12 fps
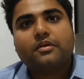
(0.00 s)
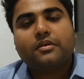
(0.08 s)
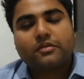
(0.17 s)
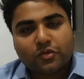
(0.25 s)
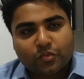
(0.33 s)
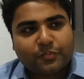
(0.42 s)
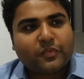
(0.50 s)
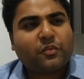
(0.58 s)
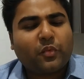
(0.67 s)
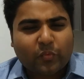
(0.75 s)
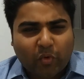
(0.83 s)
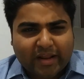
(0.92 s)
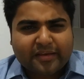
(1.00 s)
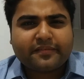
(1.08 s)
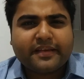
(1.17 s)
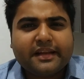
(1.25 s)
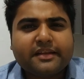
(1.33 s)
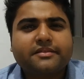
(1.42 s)
So what I
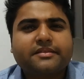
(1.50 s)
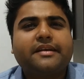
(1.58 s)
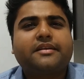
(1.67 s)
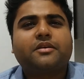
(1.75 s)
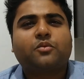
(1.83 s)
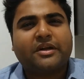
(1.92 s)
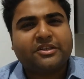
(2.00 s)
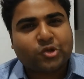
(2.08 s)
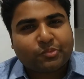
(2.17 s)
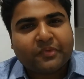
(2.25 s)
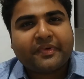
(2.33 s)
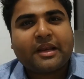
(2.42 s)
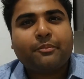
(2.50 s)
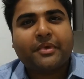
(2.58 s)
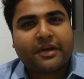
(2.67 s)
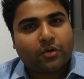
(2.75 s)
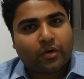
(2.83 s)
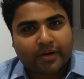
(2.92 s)
feel is that one should be very
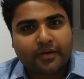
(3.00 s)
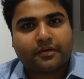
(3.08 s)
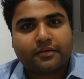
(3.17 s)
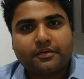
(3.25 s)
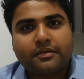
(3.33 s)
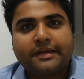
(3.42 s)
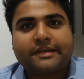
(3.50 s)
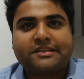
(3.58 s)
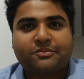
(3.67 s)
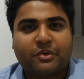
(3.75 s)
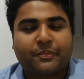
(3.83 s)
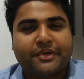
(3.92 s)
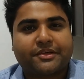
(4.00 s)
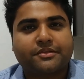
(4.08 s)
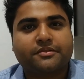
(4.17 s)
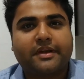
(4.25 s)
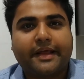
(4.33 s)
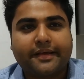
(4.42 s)
periodic in its
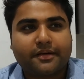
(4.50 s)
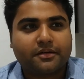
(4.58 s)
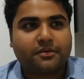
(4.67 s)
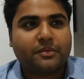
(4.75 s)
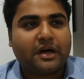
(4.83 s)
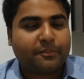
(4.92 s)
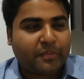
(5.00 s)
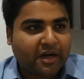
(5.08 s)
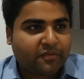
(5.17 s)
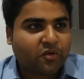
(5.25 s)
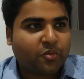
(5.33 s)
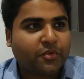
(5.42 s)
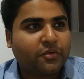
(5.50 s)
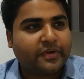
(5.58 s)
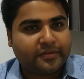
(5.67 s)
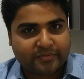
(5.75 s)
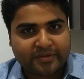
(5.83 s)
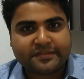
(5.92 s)
preparations. Like apart from you
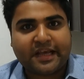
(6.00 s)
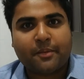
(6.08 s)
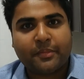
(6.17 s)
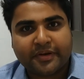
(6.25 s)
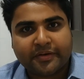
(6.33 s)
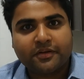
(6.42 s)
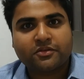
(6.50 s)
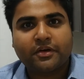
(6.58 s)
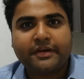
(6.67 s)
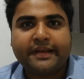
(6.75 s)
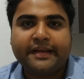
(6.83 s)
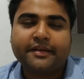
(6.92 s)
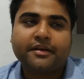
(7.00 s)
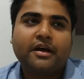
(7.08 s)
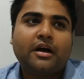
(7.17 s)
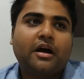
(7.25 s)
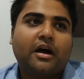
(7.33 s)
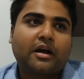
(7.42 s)
when simultaneously you are dealing
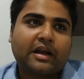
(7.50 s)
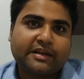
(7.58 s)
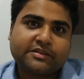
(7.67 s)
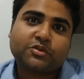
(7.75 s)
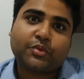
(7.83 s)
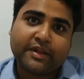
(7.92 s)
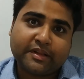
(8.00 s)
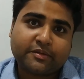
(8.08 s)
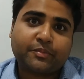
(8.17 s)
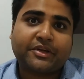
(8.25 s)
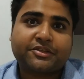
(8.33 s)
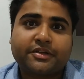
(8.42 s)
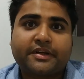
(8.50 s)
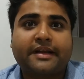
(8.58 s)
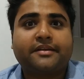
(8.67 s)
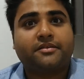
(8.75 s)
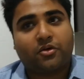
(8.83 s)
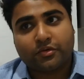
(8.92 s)
a class 12th pressure
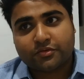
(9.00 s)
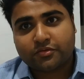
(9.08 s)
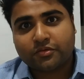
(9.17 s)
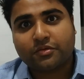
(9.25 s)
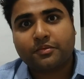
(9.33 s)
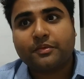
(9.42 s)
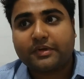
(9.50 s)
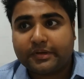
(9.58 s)
and also